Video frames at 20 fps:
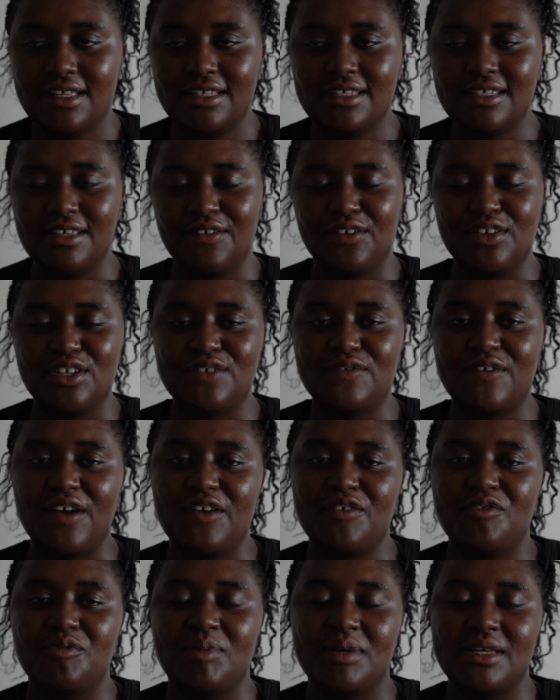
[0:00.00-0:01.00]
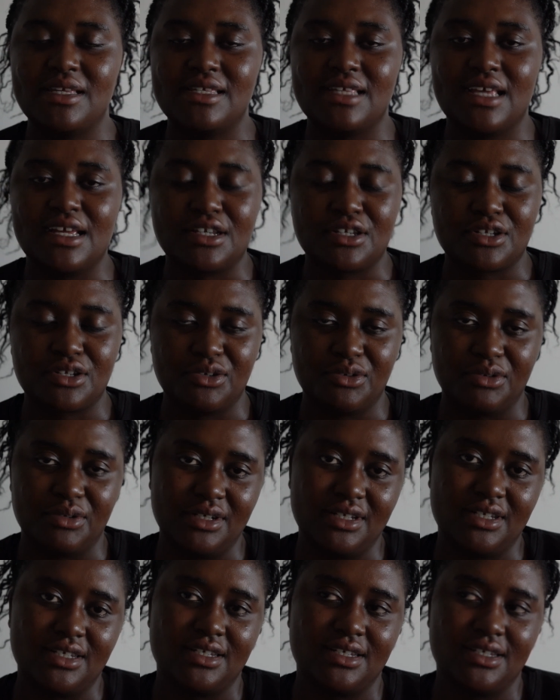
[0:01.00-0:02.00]
75%
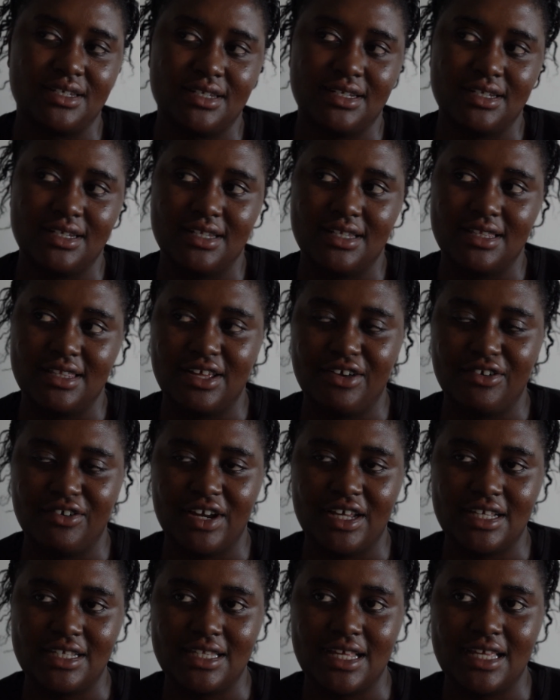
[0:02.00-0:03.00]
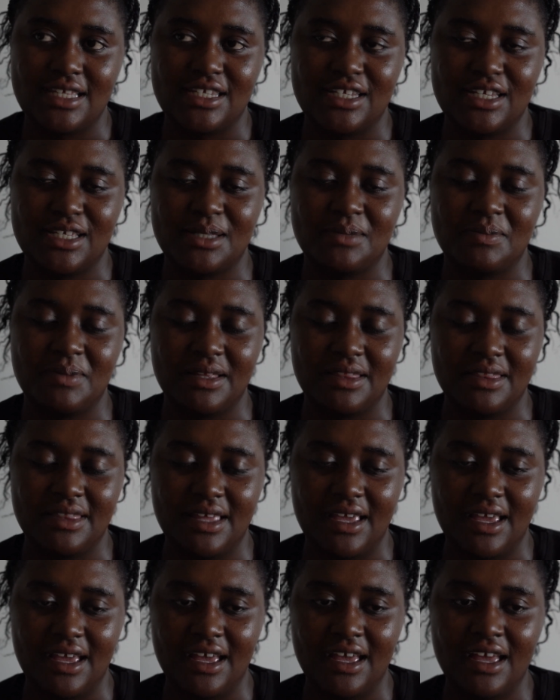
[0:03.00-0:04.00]
good. The rest has just been
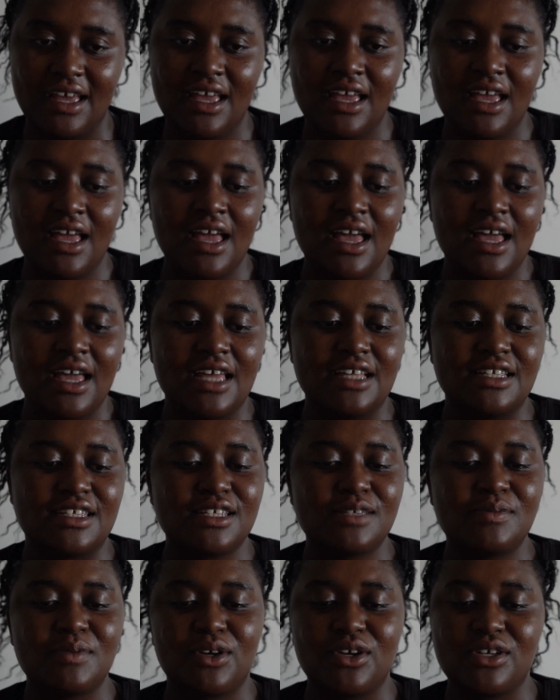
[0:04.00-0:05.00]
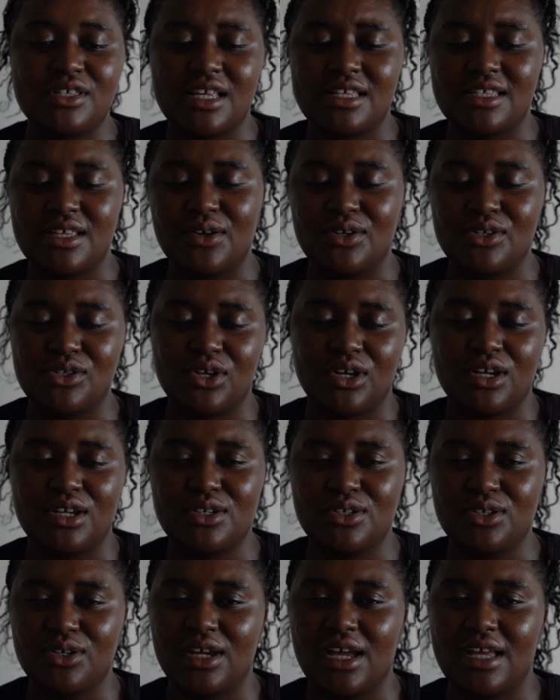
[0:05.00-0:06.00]
there. It's just because, as I was
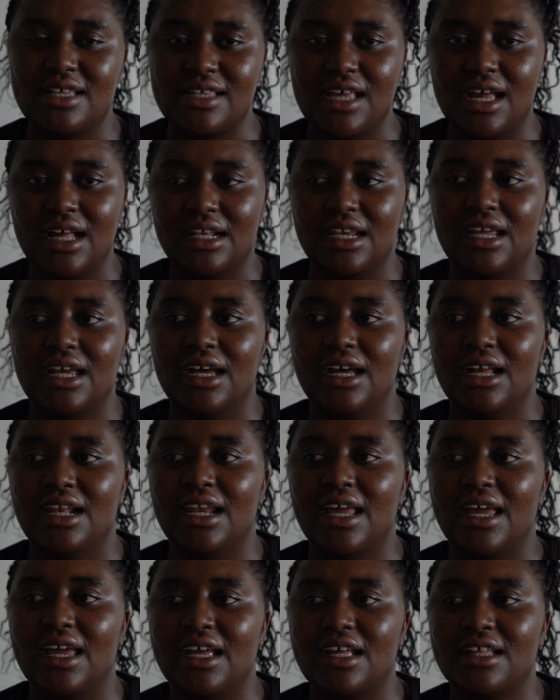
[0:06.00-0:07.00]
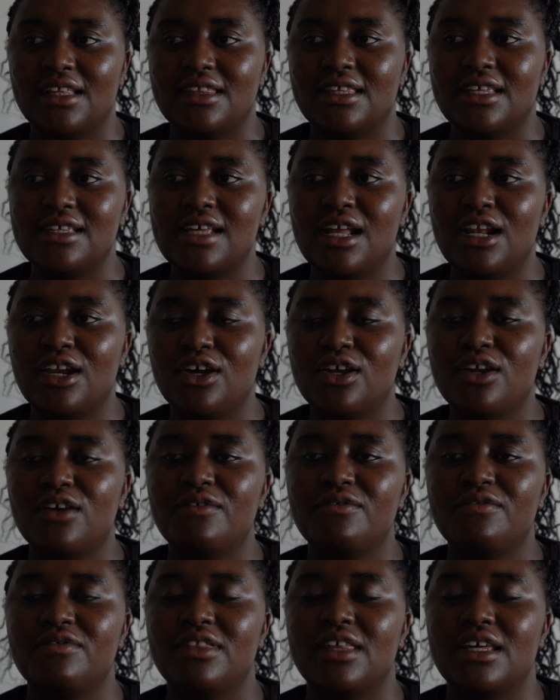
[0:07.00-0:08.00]
talking to you guys earlier, like, there's a lot
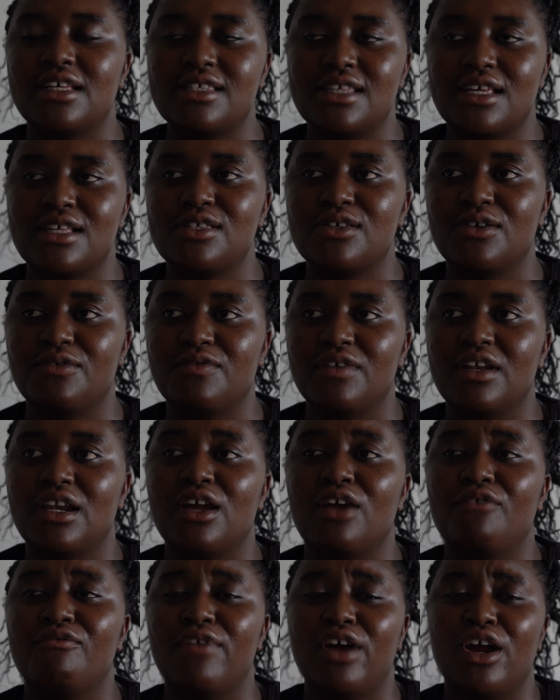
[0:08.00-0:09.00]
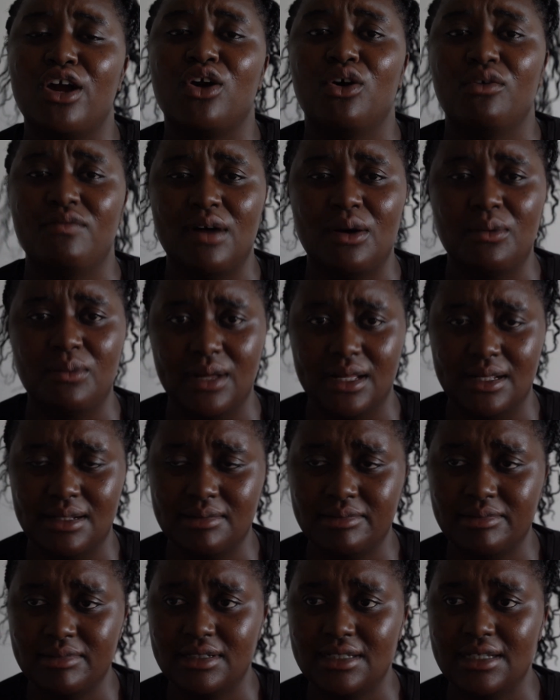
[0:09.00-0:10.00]
of the sense of feeling very
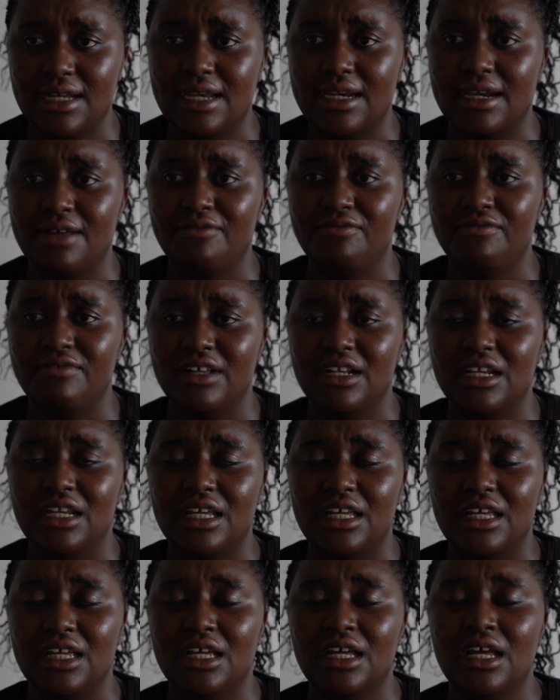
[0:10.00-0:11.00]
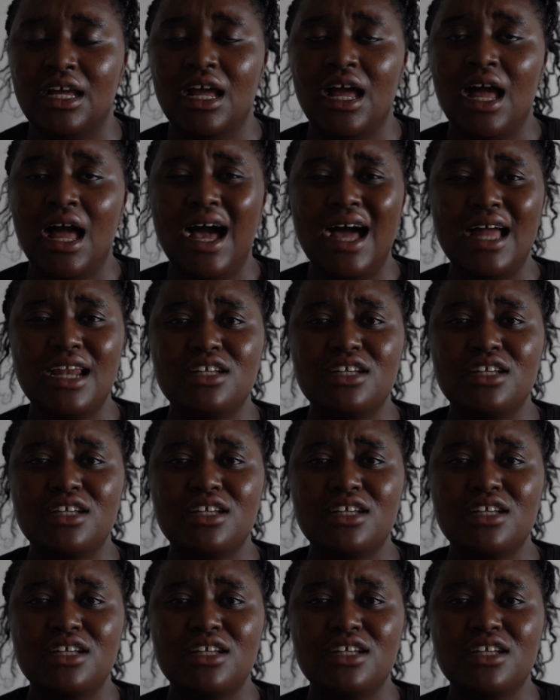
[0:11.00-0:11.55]
overwhelmed, and I'm feeling a